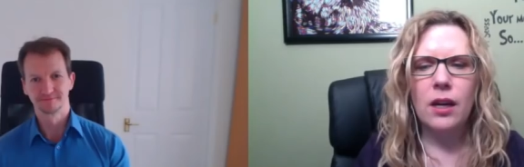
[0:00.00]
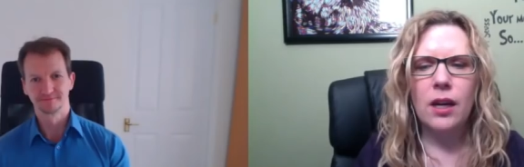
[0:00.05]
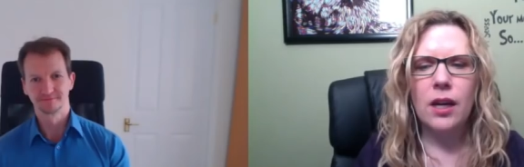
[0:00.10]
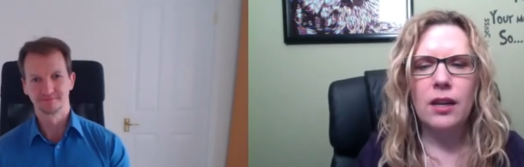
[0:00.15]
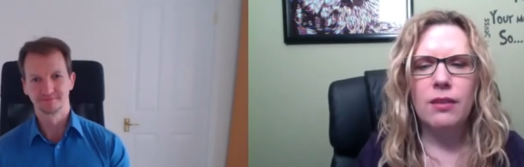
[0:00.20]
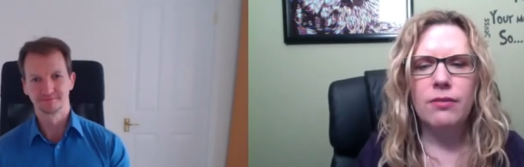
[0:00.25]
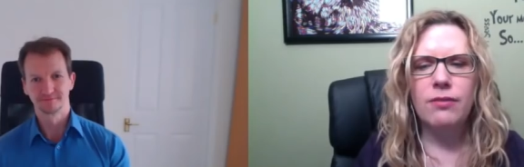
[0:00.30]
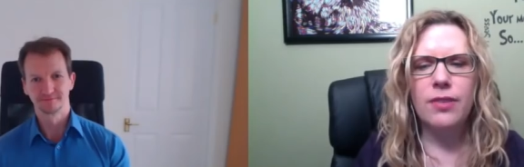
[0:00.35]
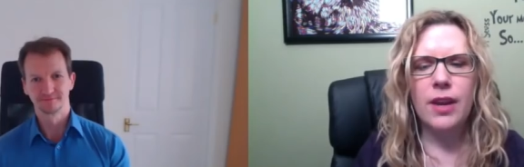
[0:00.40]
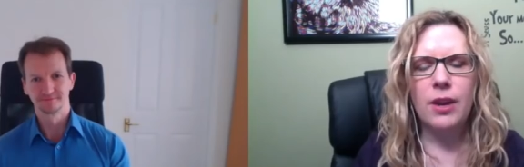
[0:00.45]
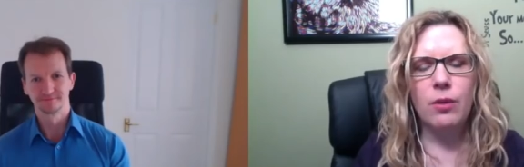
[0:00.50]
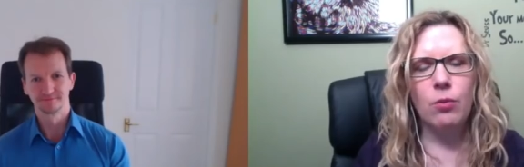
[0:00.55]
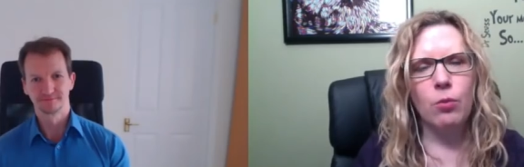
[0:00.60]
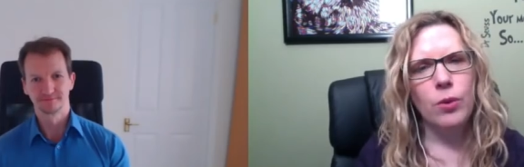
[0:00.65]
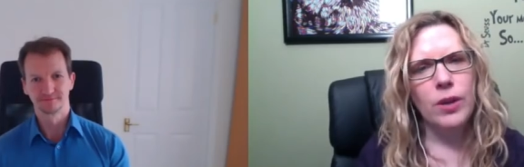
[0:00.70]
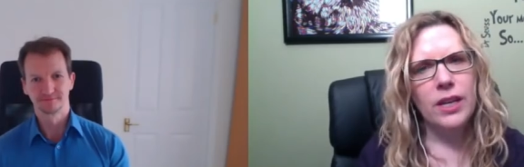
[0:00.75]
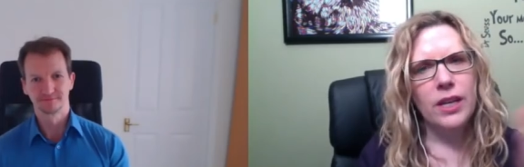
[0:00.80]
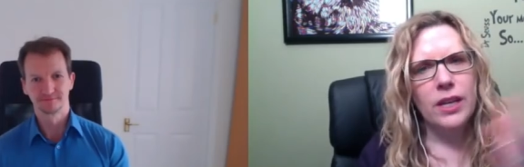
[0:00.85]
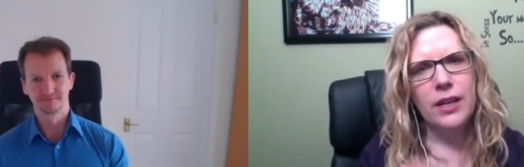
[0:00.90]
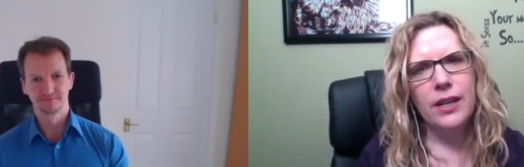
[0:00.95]
Speaker 1: if they
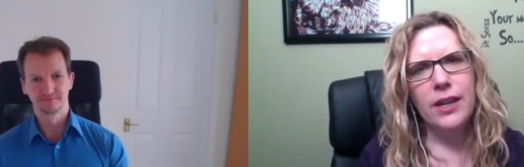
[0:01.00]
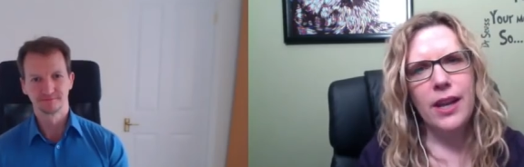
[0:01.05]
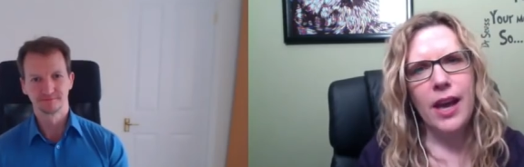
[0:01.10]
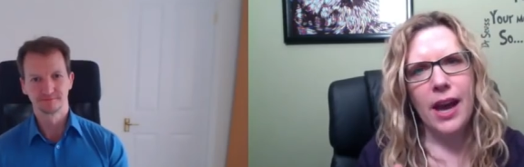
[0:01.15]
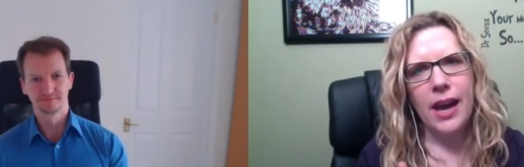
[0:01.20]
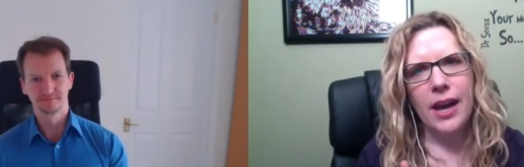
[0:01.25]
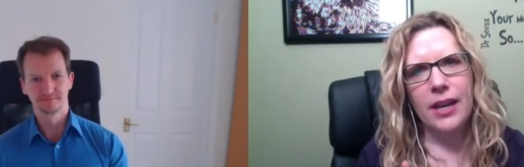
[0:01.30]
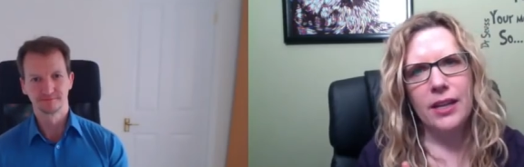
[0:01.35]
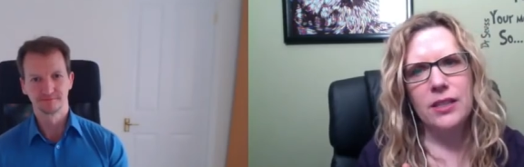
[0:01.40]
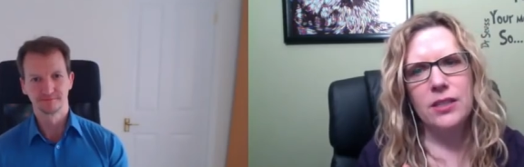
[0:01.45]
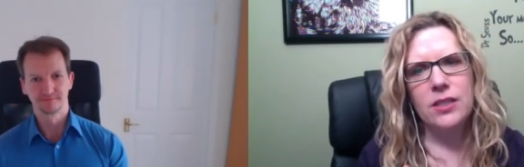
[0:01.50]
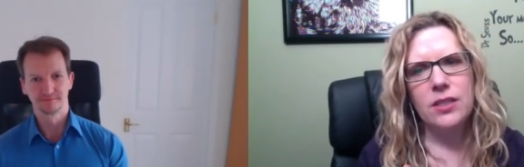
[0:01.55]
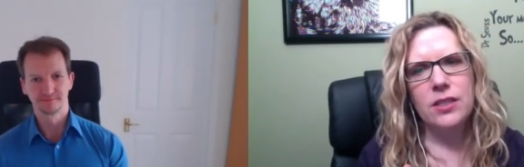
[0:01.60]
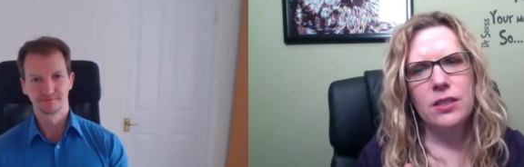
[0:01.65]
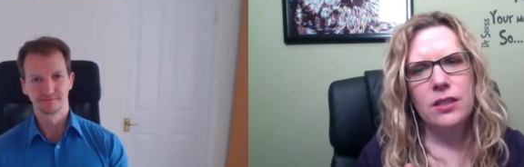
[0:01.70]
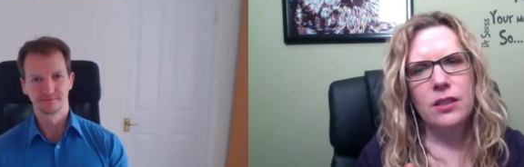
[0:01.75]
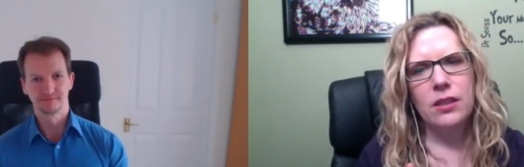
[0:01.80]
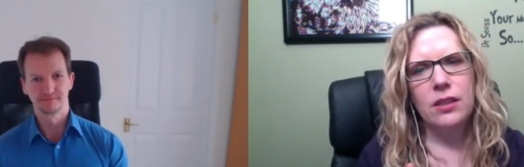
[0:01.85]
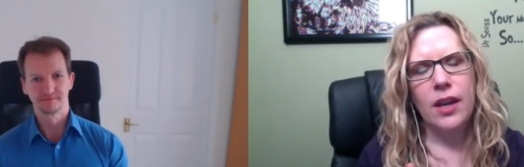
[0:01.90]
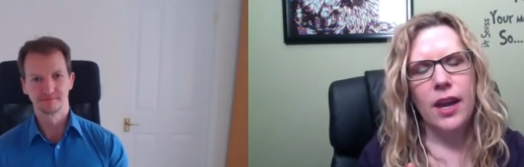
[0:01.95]
reconnect
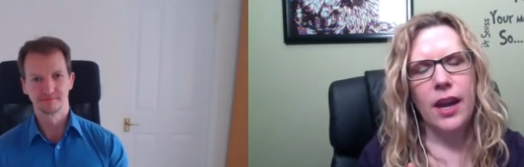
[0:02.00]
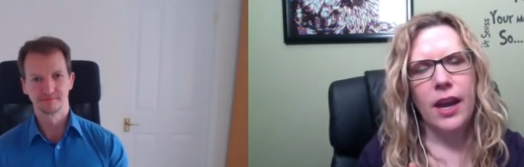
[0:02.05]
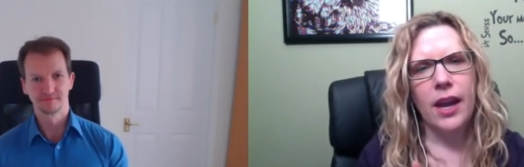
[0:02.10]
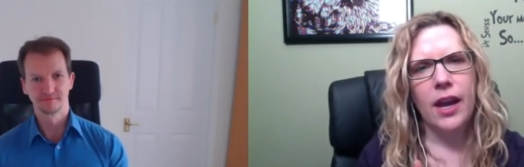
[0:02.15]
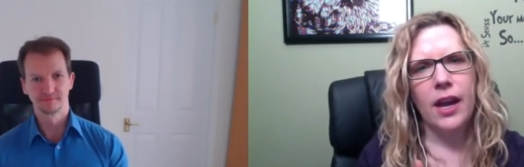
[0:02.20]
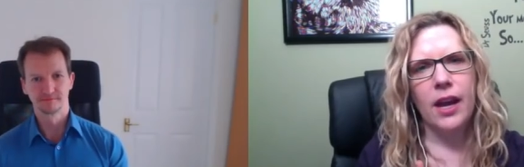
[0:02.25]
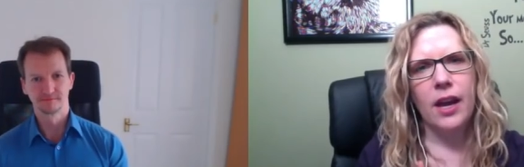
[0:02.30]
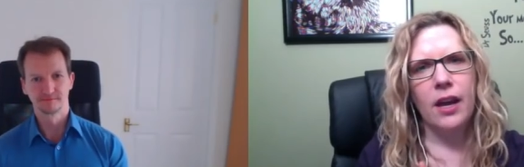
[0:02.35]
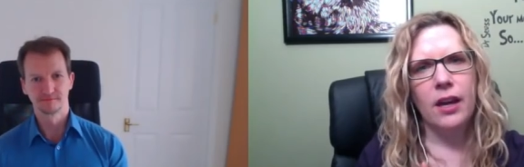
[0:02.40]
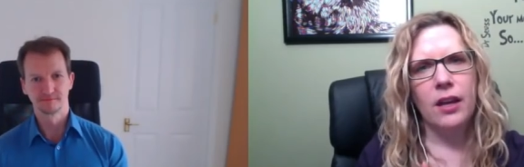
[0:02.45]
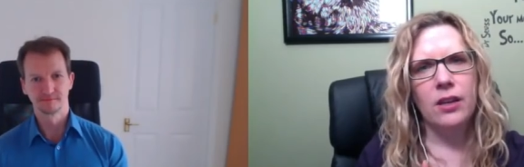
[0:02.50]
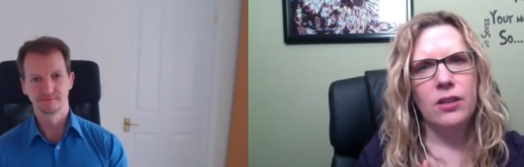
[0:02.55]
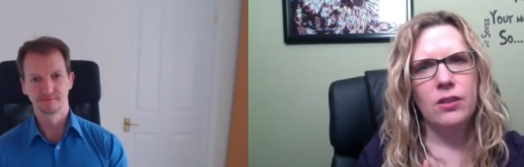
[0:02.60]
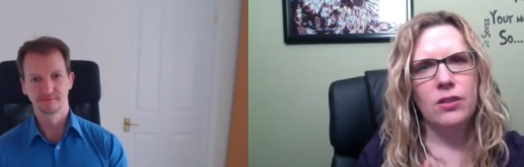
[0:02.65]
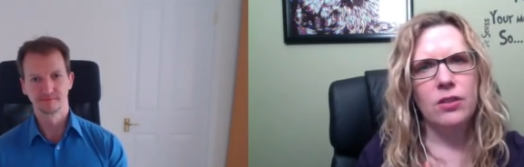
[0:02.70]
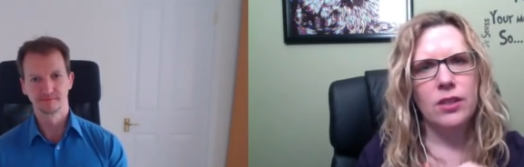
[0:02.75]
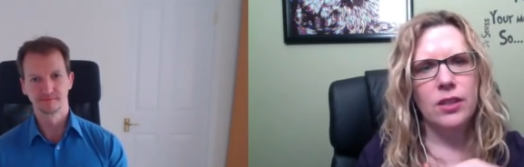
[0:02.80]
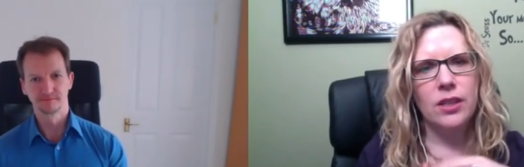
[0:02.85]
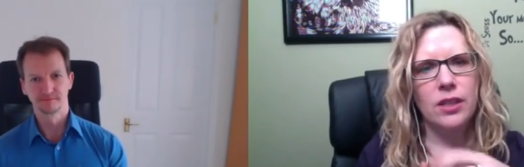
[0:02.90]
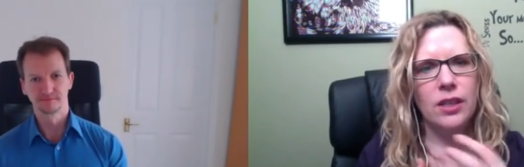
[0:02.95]
and
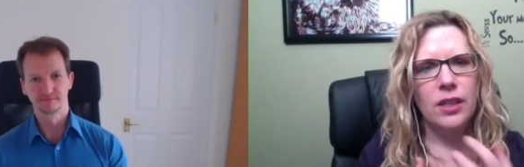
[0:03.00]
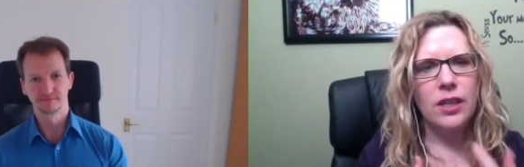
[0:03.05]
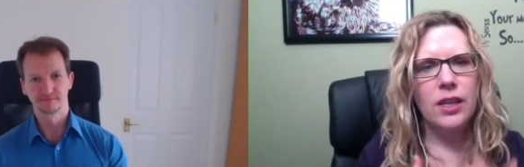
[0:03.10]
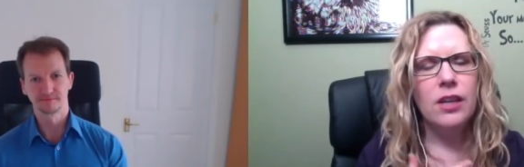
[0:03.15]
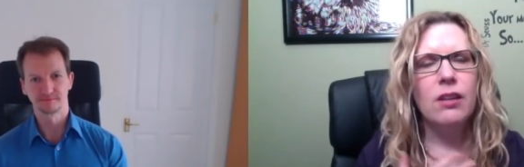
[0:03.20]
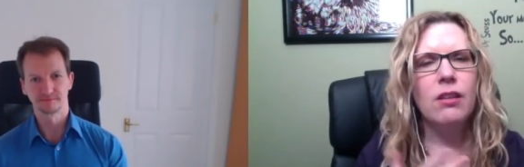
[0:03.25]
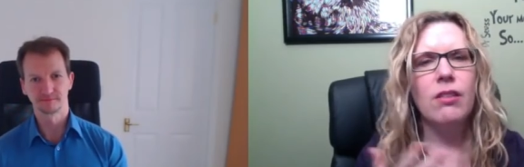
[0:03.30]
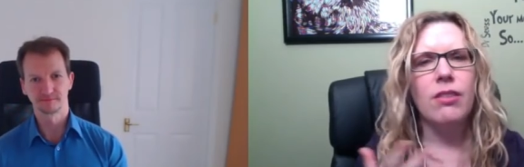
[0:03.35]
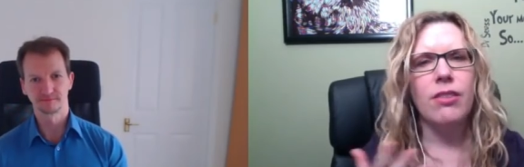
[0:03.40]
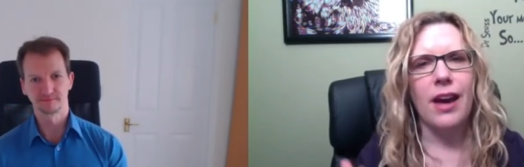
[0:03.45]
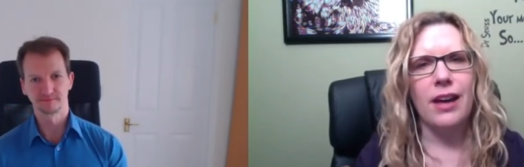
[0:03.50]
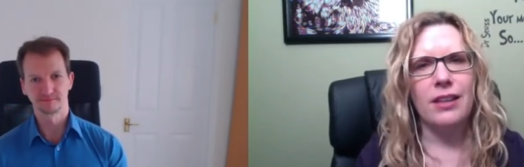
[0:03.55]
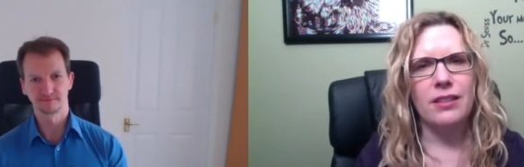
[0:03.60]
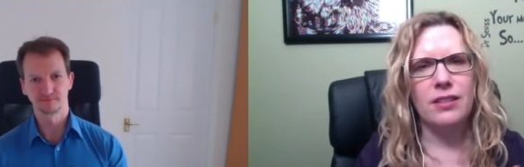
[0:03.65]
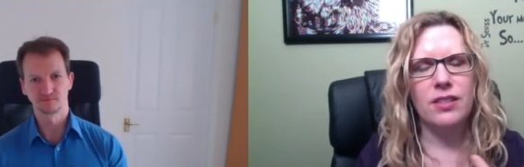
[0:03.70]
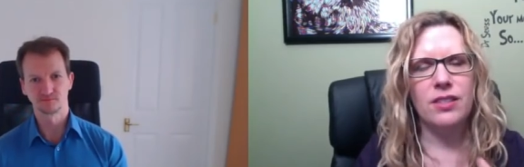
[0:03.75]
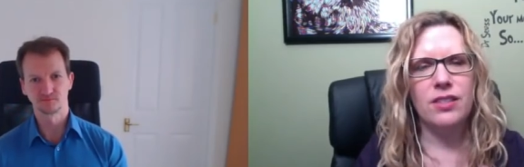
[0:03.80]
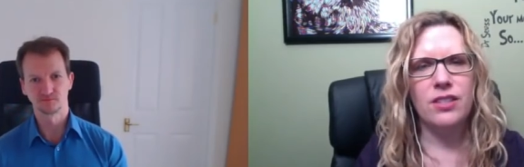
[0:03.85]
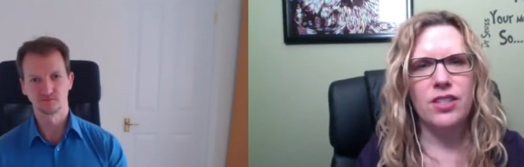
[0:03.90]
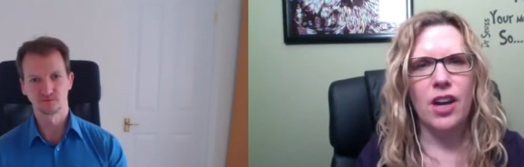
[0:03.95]
heal that
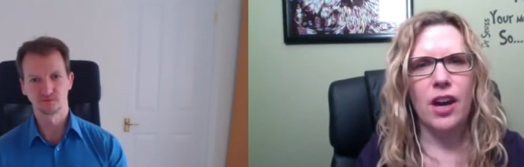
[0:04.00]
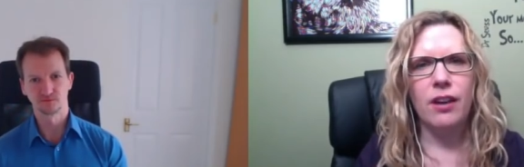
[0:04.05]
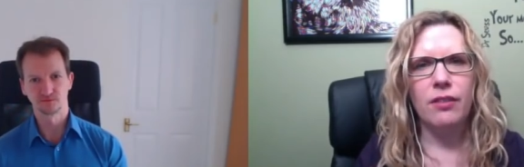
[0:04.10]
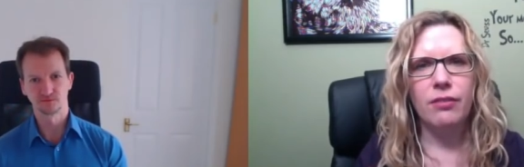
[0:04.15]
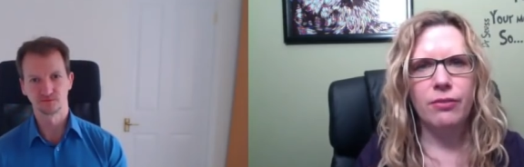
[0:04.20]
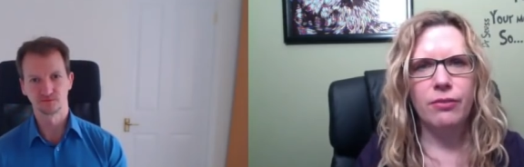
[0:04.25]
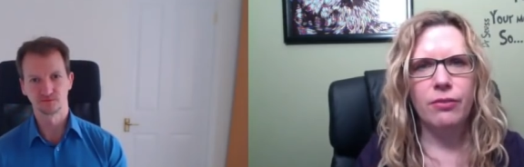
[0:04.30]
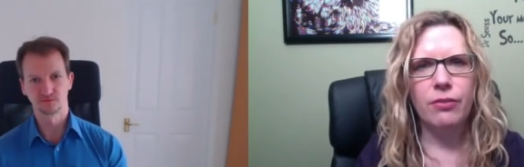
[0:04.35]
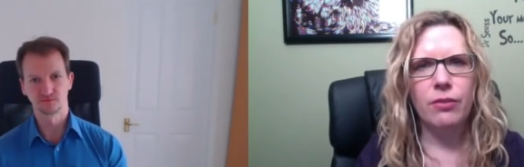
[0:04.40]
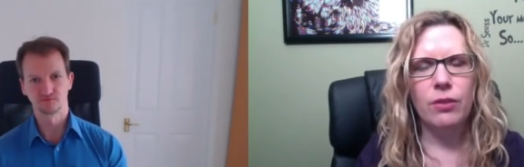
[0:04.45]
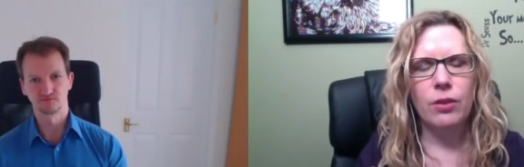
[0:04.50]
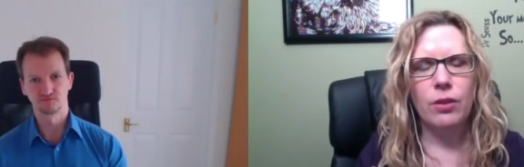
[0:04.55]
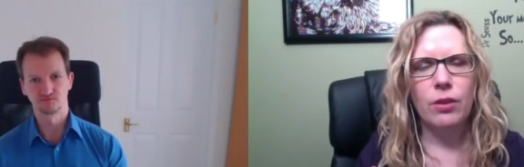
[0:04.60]
stuff,